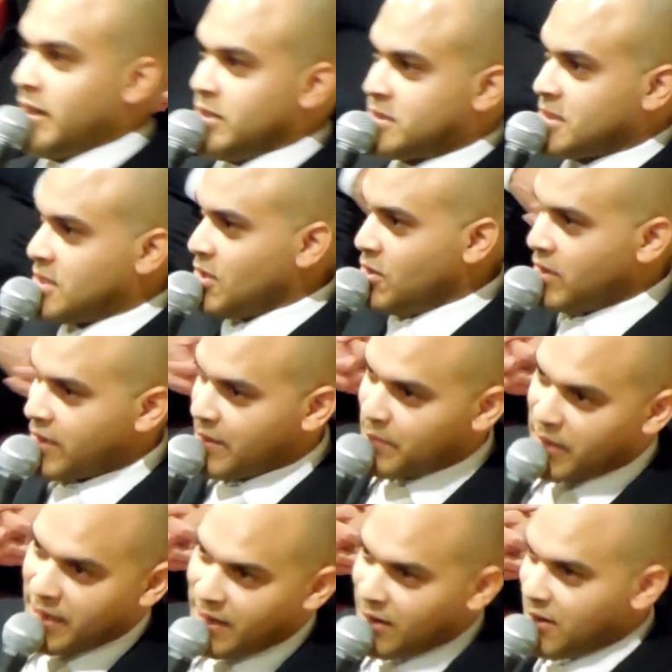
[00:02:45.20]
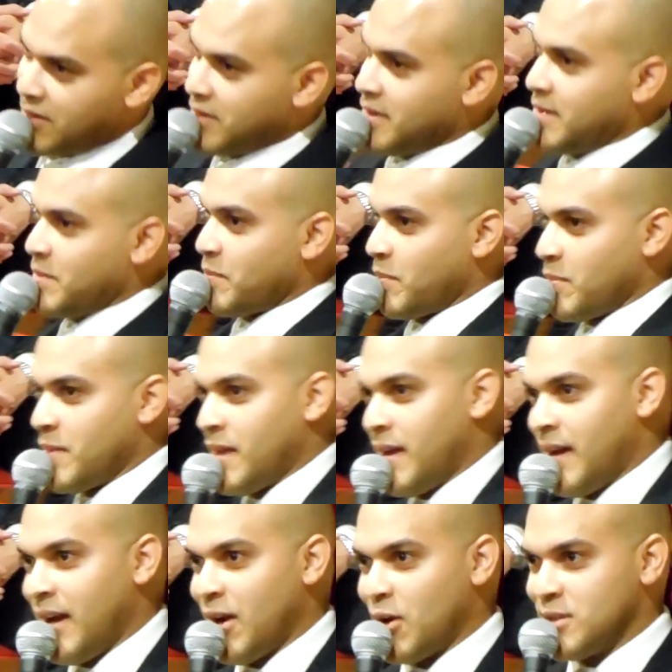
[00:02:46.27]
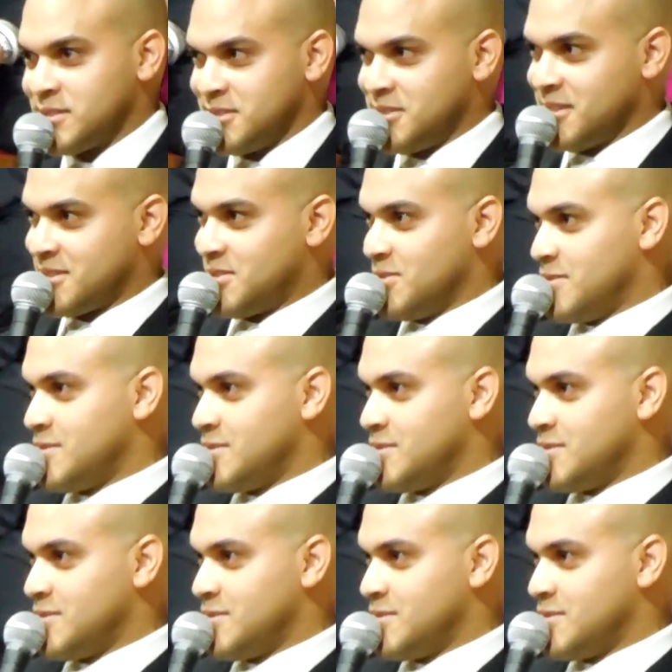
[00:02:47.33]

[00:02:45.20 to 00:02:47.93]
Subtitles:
I used to go and get my hair cut at Harry's